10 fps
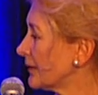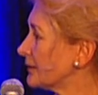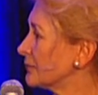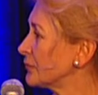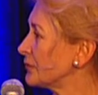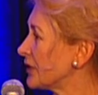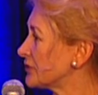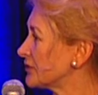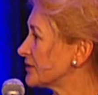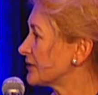the
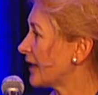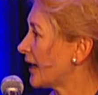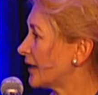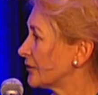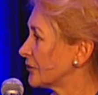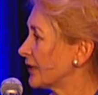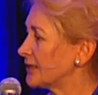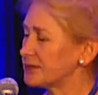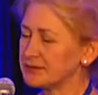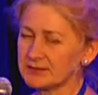mutations are
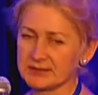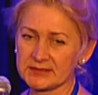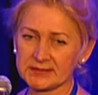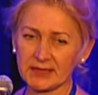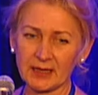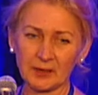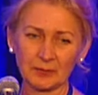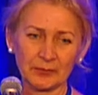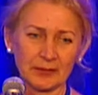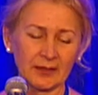located in the
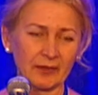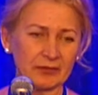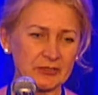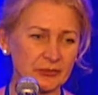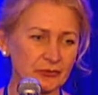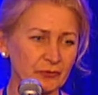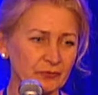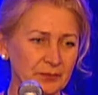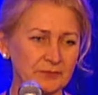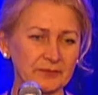same region of
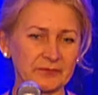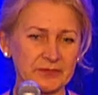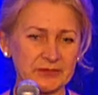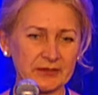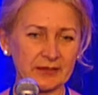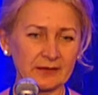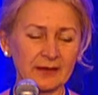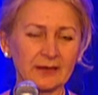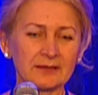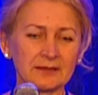P53,
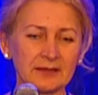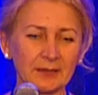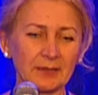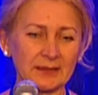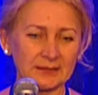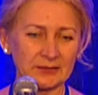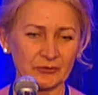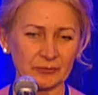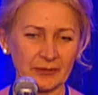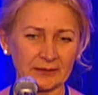DNA binding
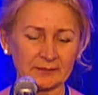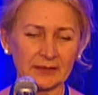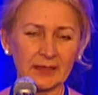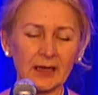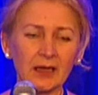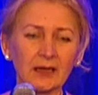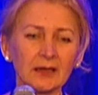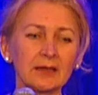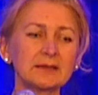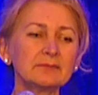domain.
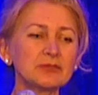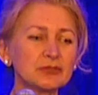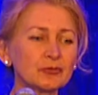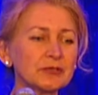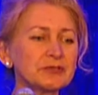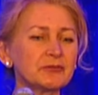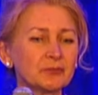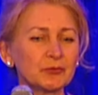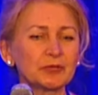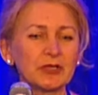And the majority
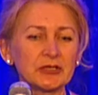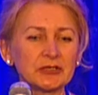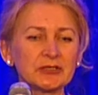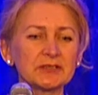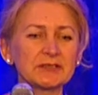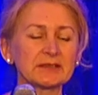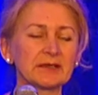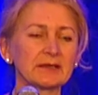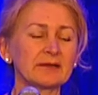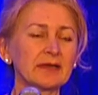of mutations,
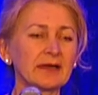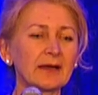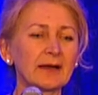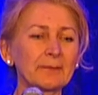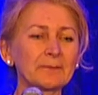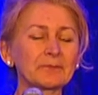they are